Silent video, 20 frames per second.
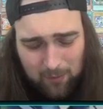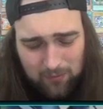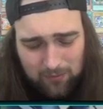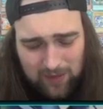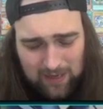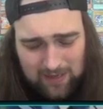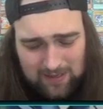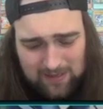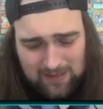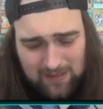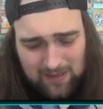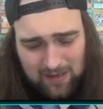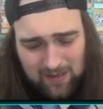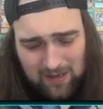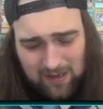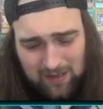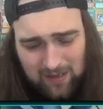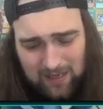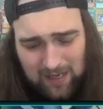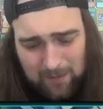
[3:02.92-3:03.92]
Oh, thanks.
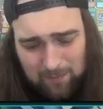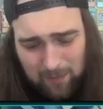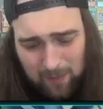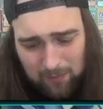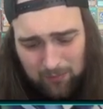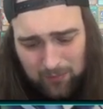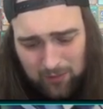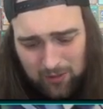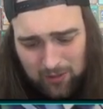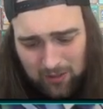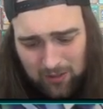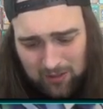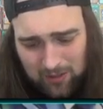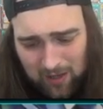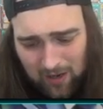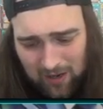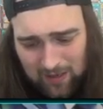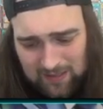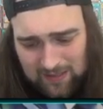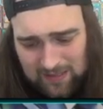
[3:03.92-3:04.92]
Keep up the good
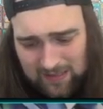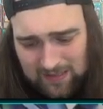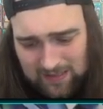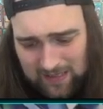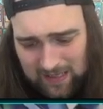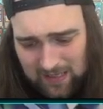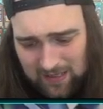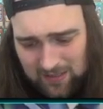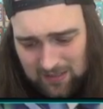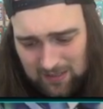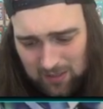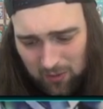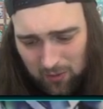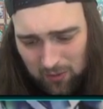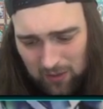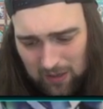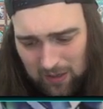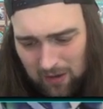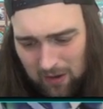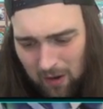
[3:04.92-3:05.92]
content, and
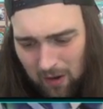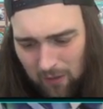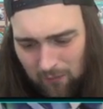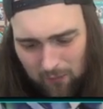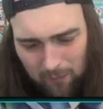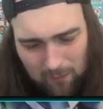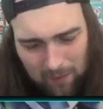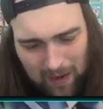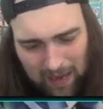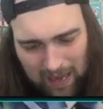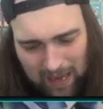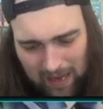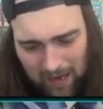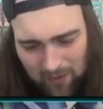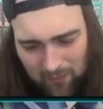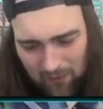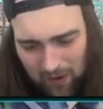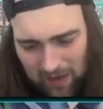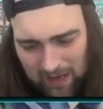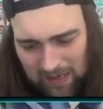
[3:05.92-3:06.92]
sorry for my
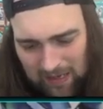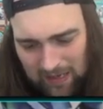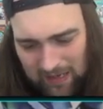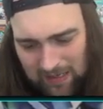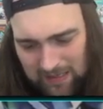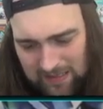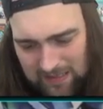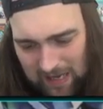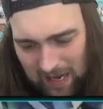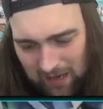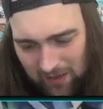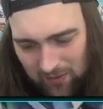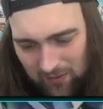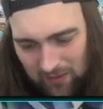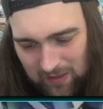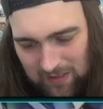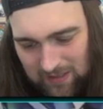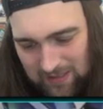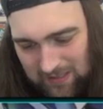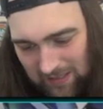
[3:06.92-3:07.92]
handwriting,
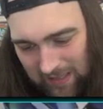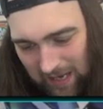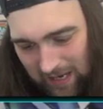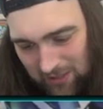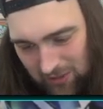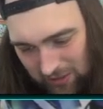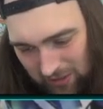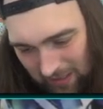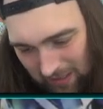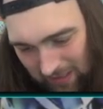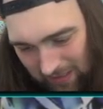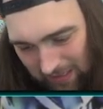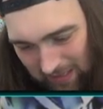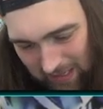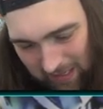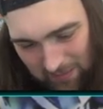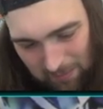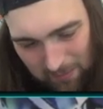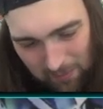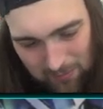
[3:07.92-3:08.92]
Zachary slash
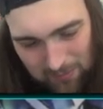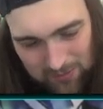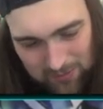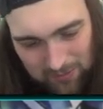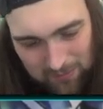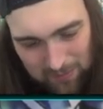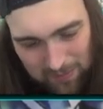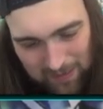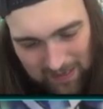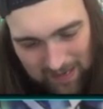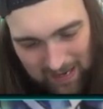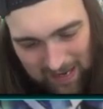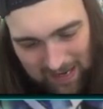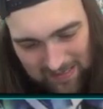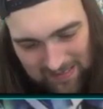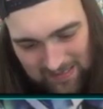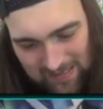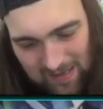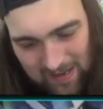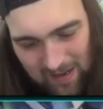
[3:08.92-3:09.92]
King Ponzer.
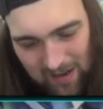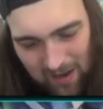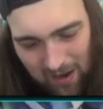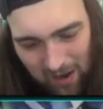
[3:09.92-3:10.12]
P.S.